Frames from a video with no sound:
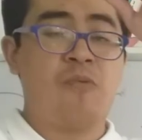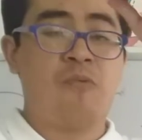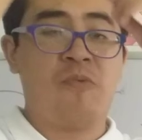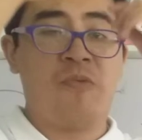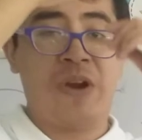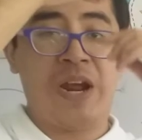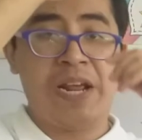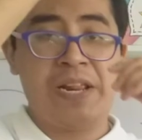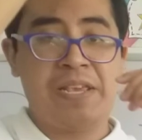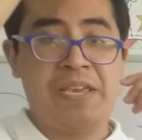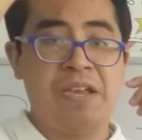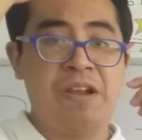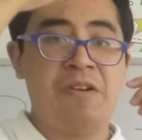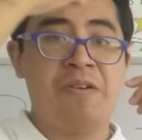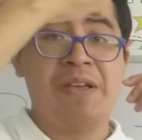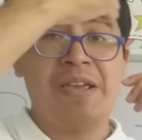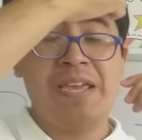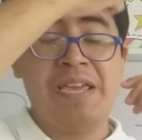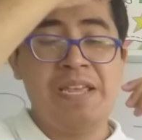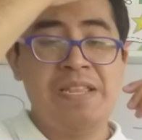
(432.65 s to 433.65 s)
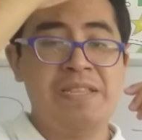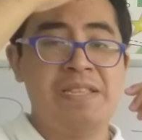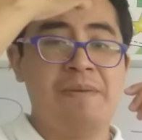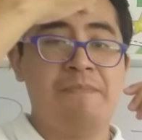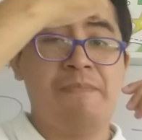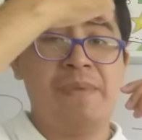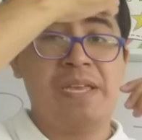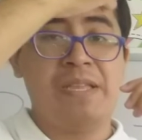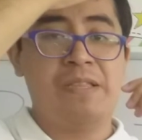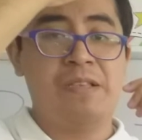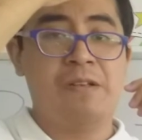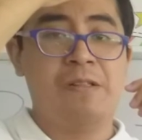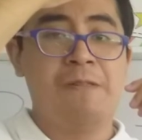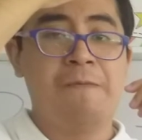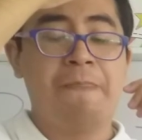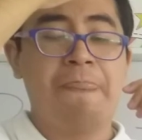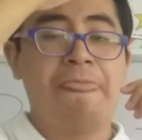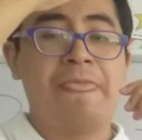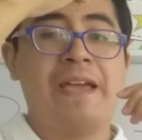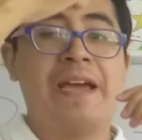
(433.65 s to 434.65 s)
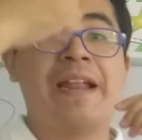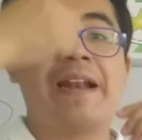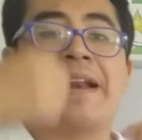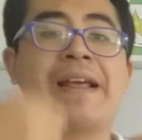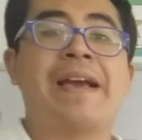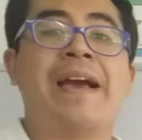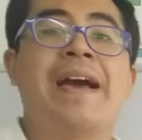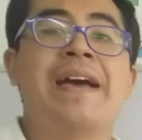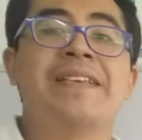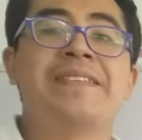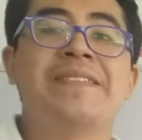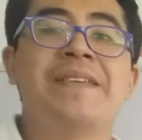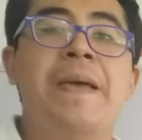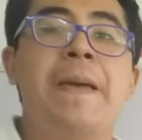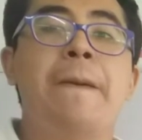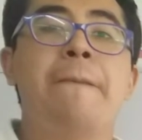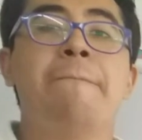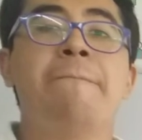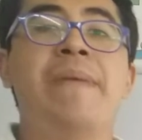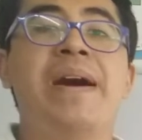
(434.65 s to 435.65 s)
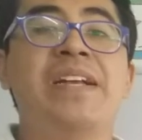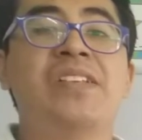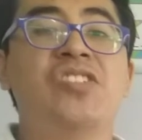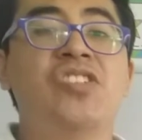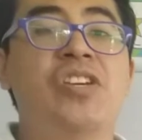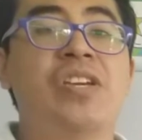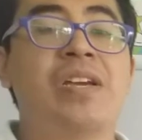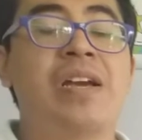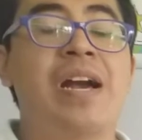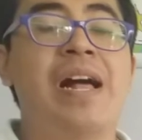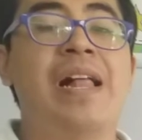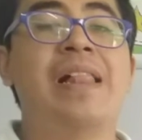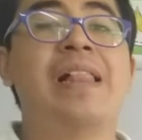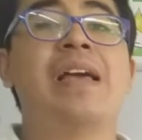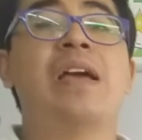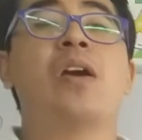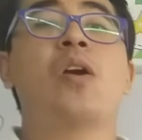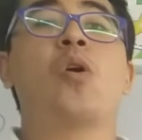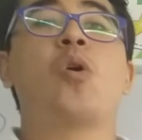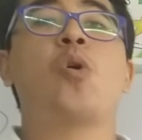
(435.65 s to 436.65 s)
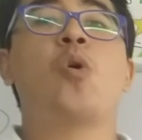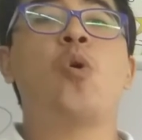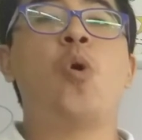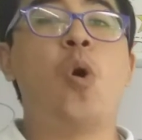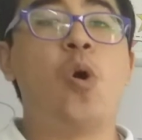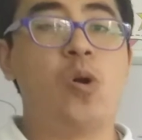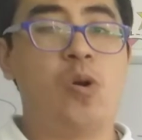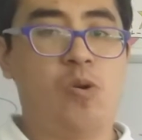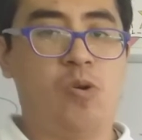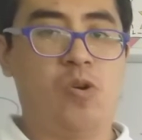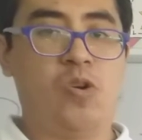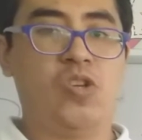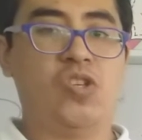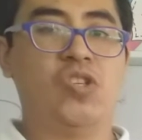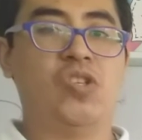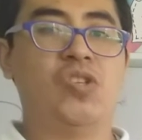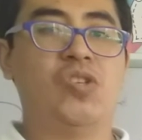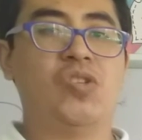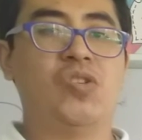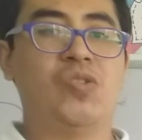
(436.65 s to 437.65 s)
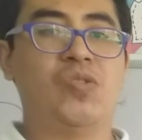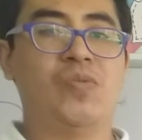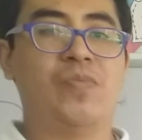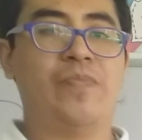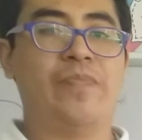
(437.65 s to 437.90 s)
right here in the middle and has magical colors.